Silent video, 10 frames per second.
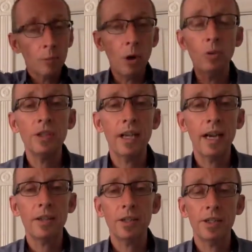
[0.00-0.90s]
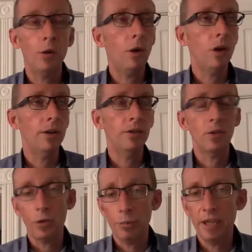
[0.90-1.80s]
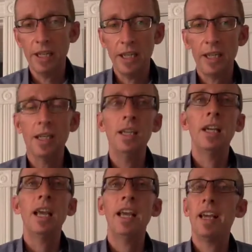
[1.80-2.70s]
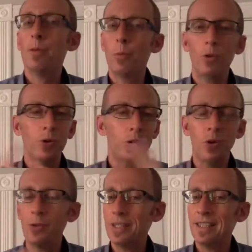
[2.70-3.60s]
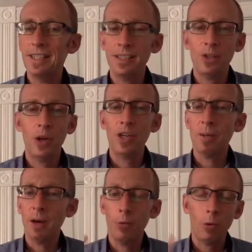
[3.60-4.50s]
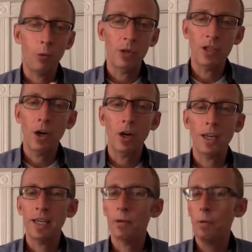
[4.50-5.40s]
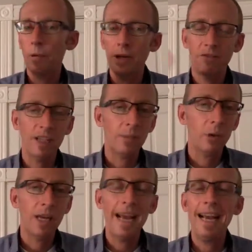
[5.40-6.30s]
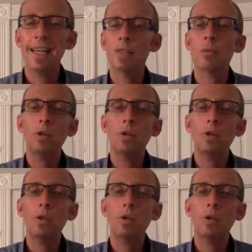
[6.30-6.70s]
post that on social media, and we're doing all these things I talked about. We're retargeting, we're running Facebook ads,